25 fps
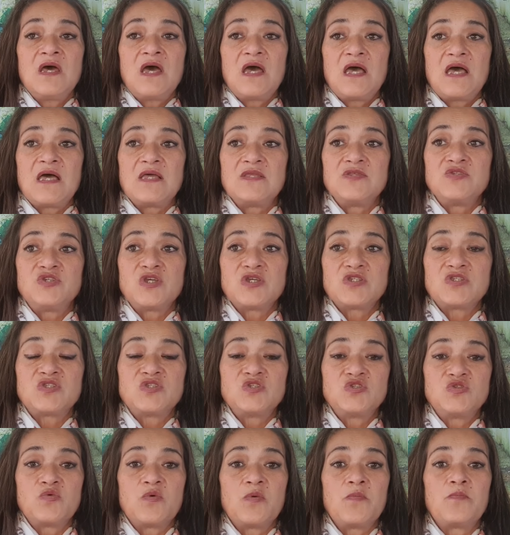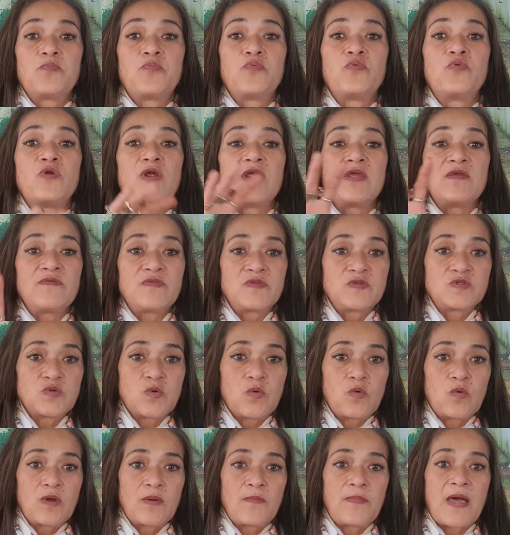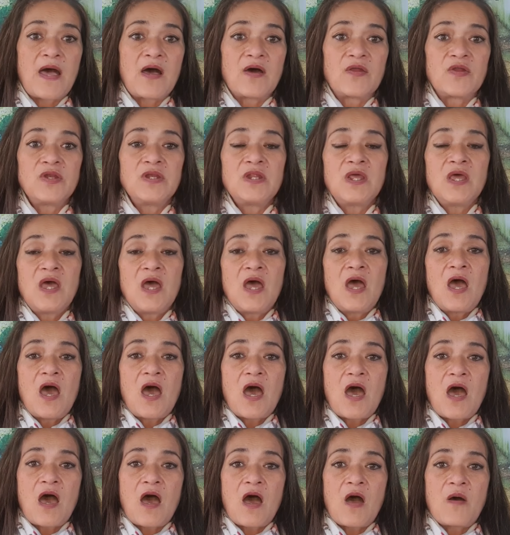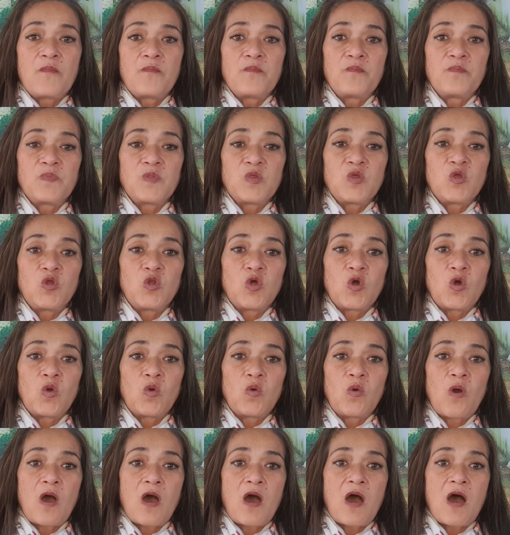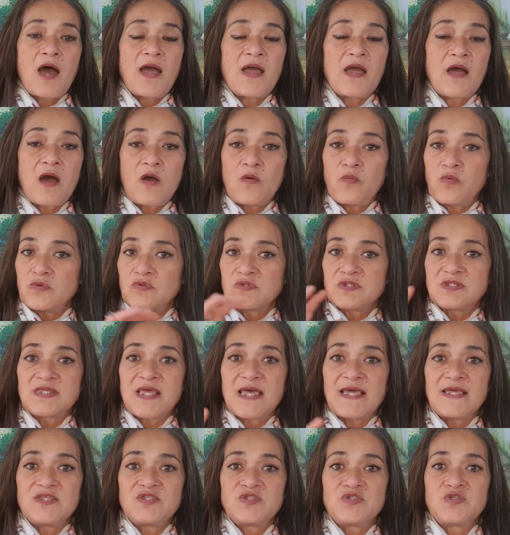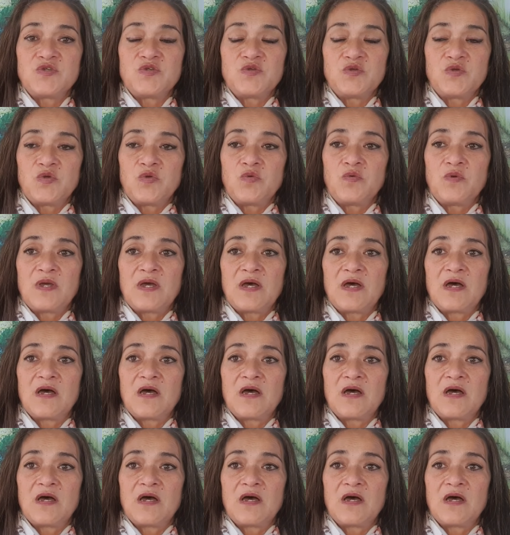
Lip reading: And just to do a brief talk about it, I will say to you,